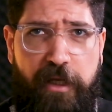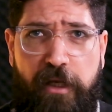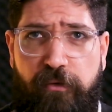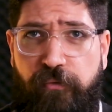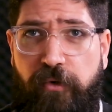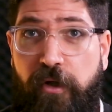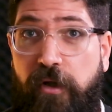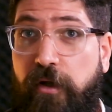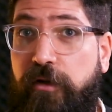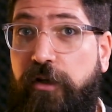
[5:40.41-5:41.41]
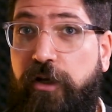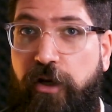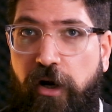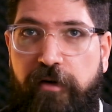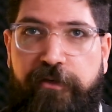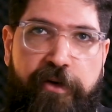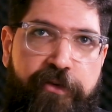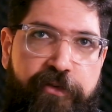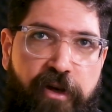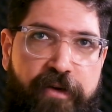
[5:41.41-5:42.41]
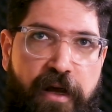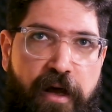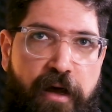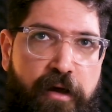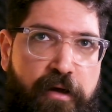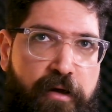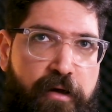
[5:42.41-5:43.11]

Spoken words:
if the Kurds in Syria